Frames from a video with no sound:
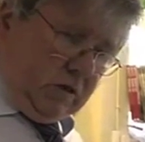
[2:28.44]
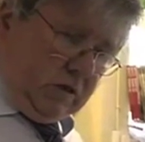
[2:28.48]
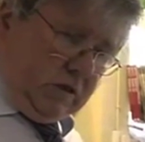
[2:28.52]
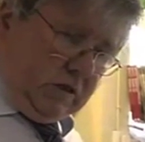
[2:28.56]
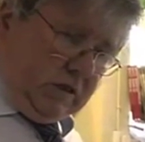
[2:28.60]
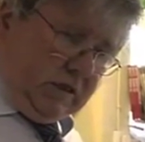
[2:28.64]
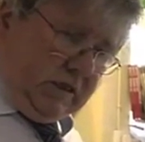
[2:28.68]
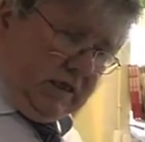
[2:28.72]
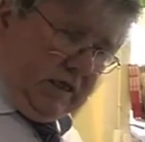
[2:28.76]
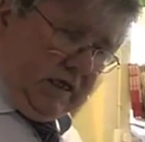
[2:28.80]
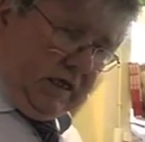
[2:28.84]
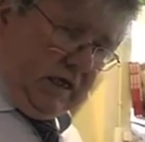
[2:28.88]

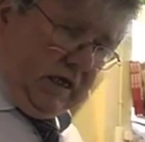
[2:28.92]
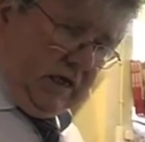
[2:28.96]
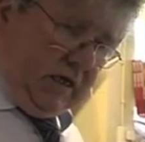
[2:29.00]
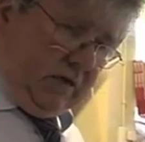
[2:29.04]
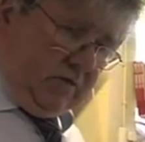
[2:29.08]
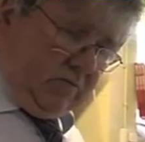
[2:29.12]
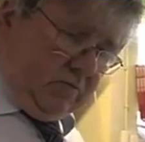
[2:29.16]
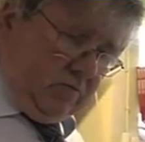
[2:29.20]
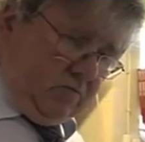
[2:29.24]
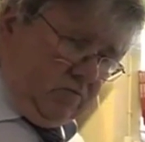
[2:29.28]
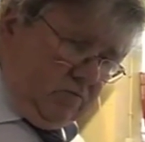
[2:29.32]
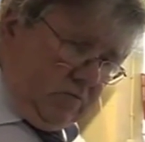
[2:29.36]
the
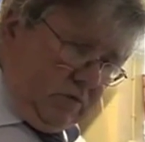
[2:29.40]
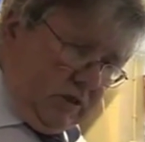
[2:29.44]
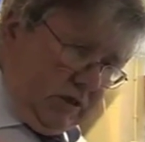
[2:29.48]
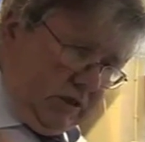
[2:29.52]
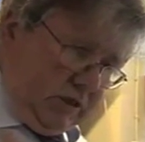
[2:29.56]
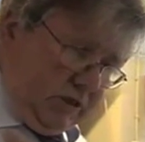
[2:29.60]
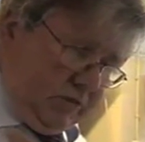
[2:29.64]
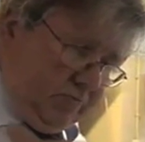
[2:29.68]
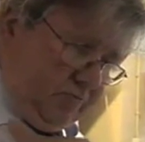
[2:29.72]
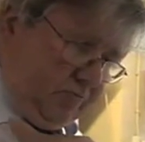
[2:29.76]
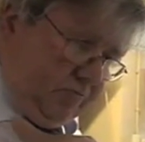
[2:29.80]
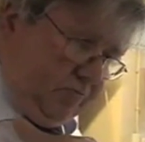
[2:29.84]

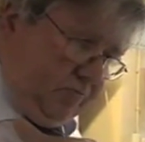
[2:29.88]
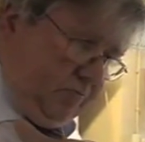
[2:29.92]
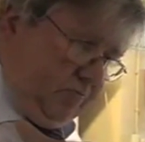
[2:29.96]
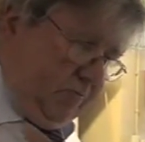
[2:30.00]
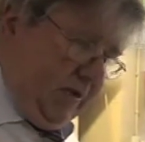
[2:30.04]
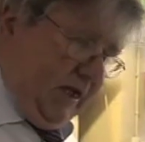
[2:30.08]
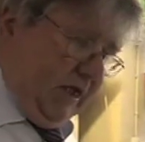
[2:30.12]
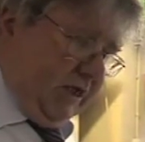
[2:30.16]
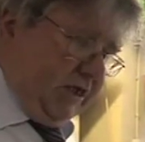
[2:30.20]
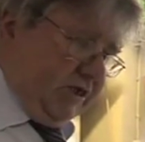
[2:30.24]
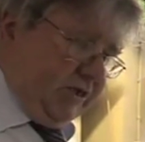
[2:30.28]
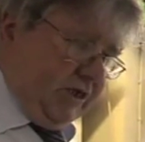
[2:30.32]

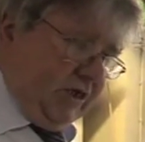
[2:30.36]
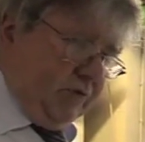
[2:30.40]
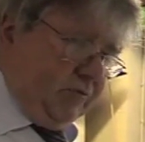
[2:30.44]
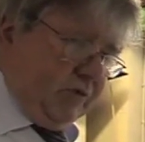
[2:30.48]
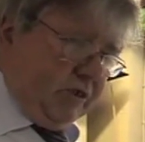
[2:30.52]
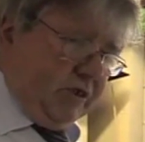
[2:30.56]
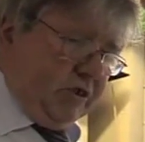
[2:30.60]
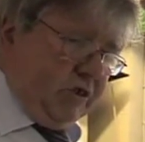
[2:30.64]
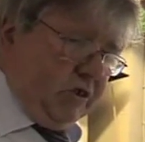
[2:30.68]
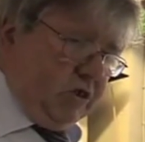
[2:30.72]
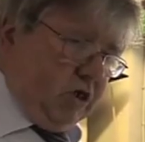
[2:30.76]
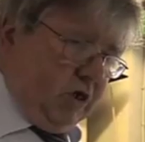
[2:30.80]
Main Street
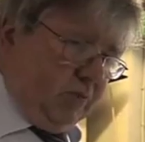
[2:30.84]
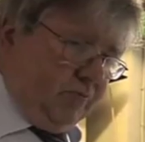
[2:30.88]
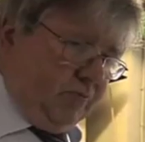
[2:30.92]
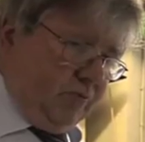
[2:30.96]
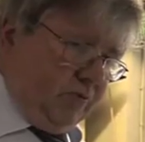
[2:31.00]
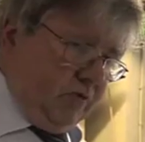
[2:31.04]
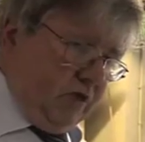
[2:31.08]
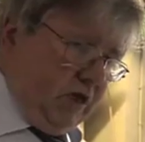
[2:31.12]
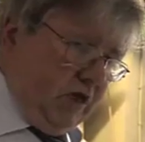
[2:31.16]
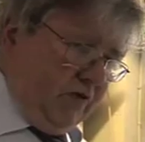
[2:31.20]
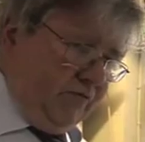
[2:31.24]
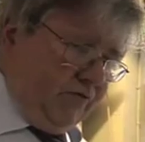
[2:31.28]
was dug up
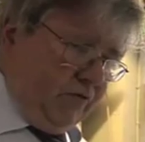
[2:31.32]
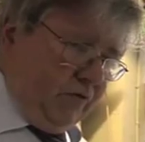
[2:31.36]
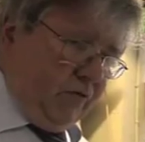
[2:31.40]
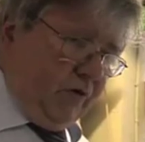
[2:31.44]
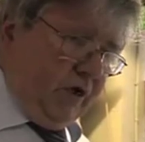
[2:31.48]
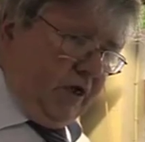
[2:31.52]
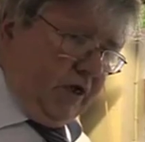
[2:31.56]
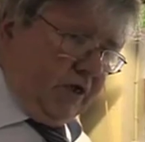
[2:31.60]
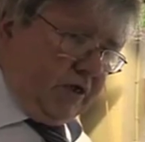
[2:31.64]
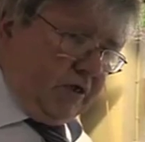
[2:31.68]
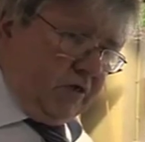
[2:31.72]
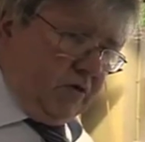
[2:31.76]
a few
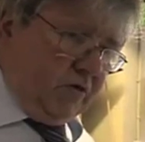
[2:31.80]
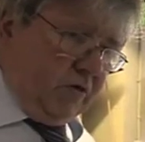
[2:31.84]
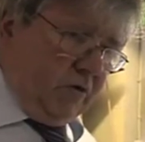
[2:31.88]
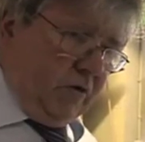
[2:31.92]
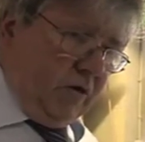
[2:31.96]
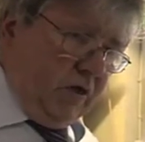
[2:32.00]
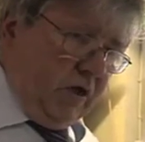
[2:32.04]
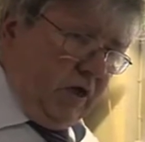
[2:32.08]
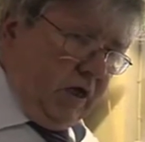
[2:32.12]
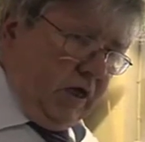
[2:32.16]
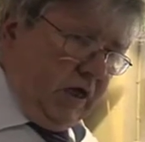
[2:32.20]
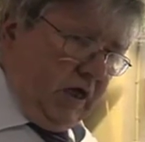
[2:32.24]
years ago
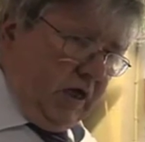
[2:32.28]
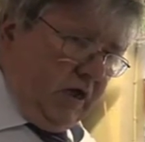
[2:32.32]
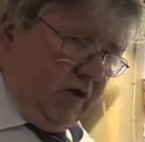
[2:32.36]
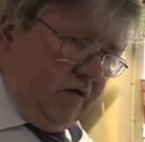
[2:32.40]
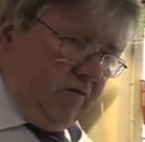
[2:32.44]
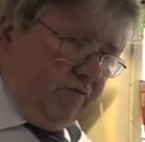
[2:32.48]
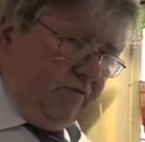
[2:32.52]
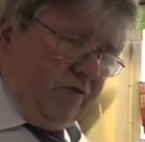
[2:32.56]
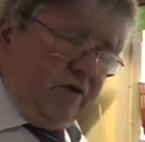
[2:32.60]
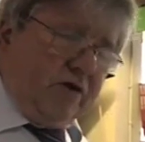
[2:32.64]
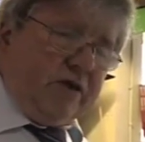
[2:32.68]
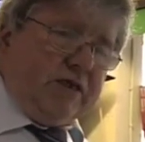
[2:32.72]

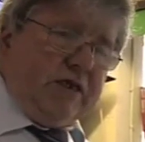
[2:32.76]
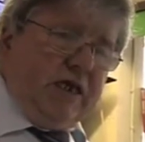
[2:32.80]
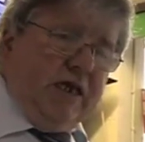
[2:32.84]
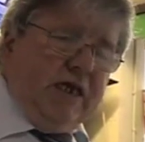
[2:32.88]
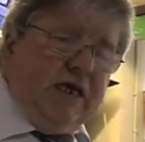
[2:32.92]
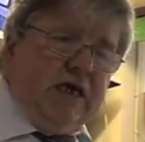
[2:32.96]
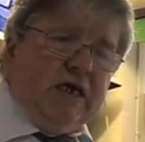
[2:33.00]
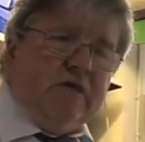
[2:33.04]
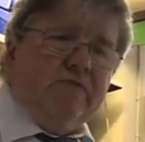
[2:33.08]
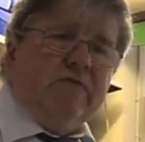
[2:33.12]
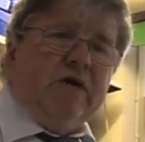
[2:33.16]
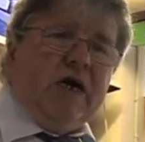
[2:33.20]
for the
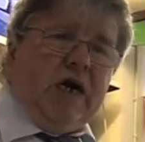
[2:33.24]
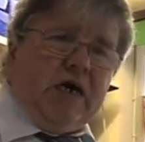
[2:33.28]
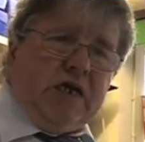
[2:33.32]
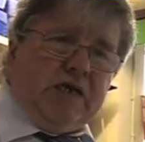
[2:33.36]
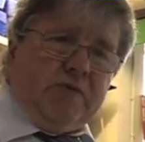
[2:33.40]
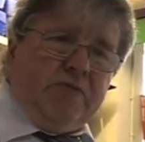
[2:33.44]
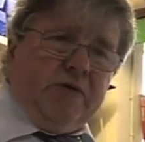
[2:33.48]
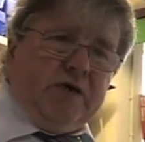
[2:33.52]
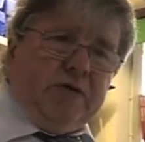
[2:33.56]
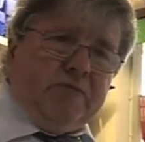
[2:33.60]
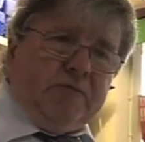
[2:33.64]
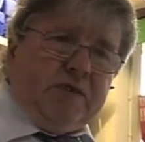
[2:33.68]
laying of gas
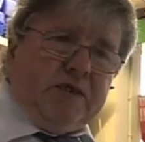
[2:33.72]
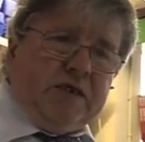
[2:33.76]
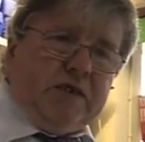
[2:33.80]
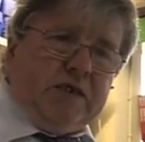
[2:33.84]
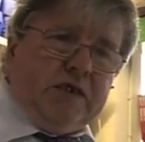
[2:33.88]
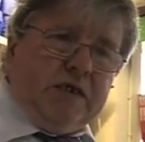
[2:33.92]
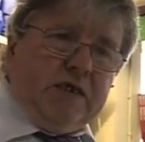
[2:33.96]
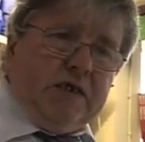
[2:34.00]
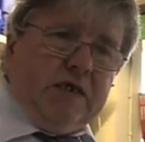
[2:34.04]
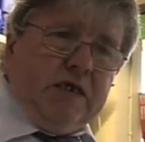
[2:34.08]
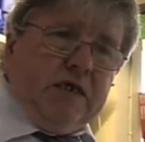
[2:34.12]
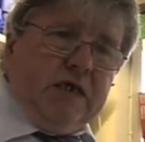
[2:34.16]
pipes,
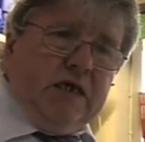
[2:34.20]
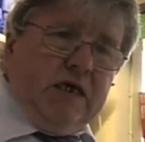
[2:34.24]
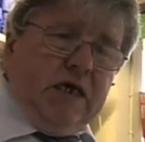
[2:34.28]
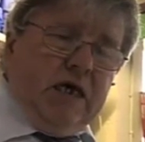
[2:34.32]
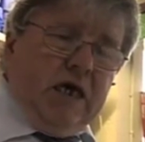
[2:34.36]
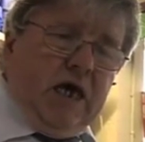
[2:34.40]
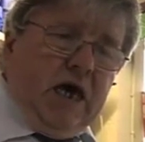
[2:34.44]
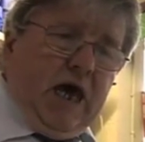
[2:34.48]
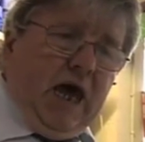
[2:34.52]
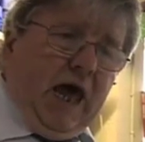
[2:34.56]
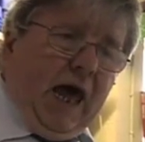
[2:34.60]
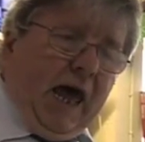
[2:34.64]

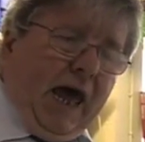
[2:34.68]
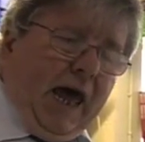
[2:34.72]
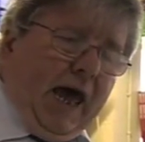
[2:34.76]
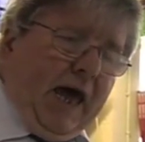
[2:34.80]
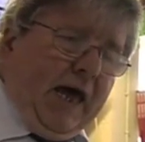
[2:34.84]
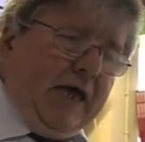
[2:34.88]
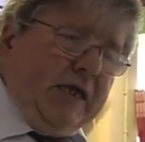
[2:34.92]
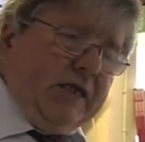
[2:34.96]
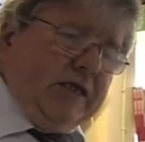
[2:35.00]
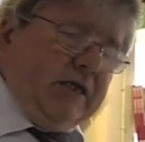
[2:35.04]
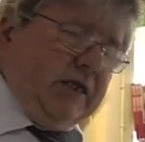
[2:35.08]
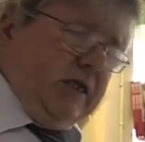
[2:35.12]

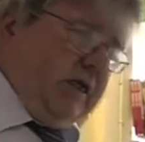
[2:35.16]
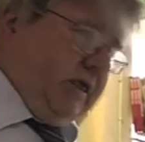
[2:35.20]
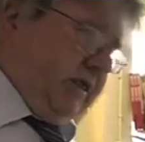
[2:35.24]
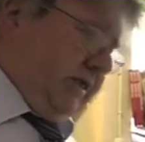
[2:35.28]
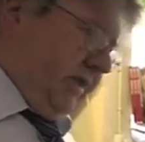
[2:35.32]
and they